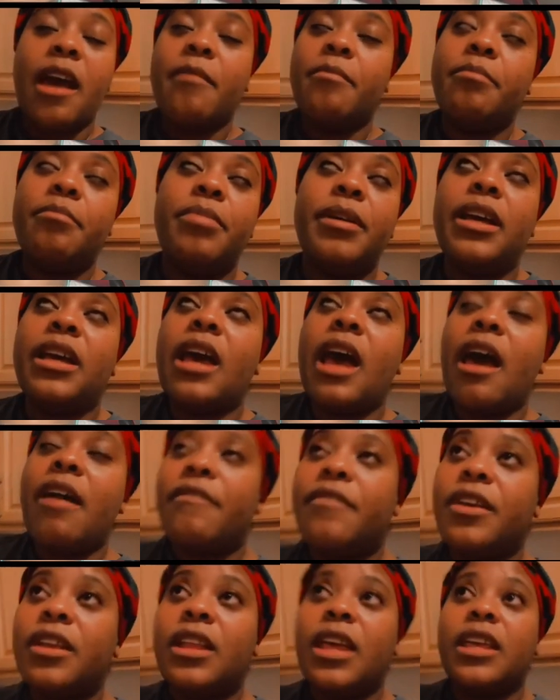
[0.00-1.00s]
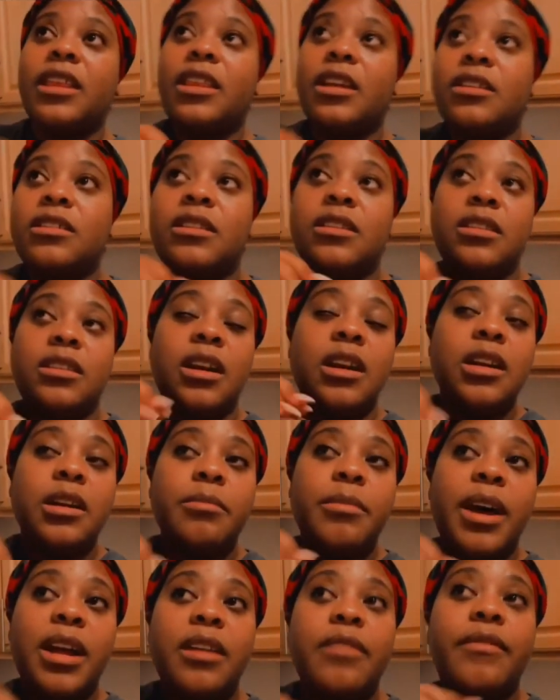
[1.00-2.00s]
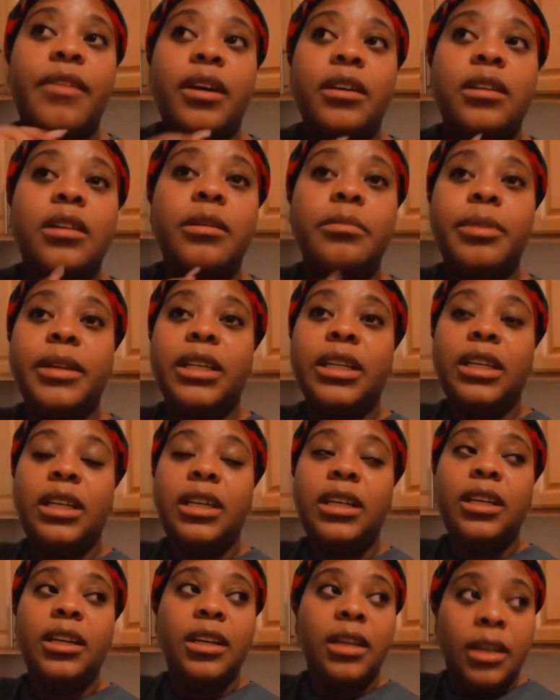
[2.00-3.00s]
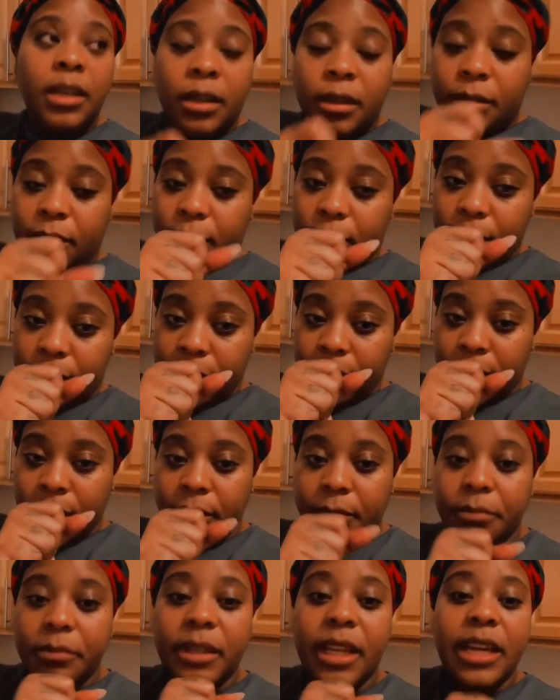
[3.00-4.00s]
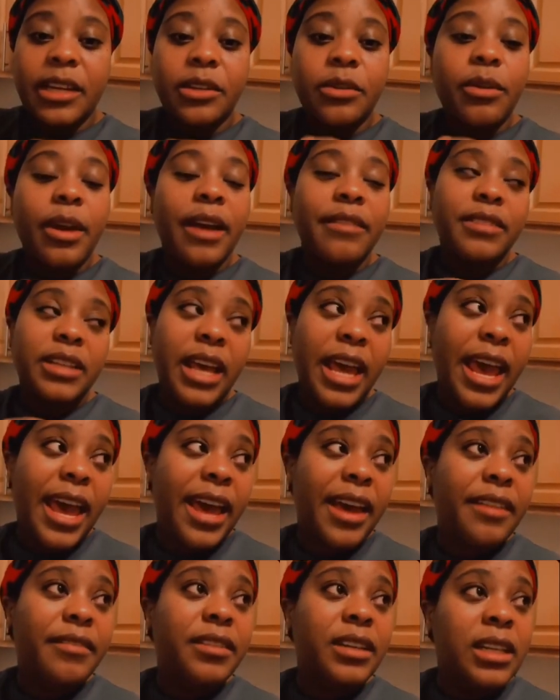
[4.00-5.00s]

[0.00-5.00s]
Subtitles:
But I feel like there's a certain amount of vulnerability that you have to ask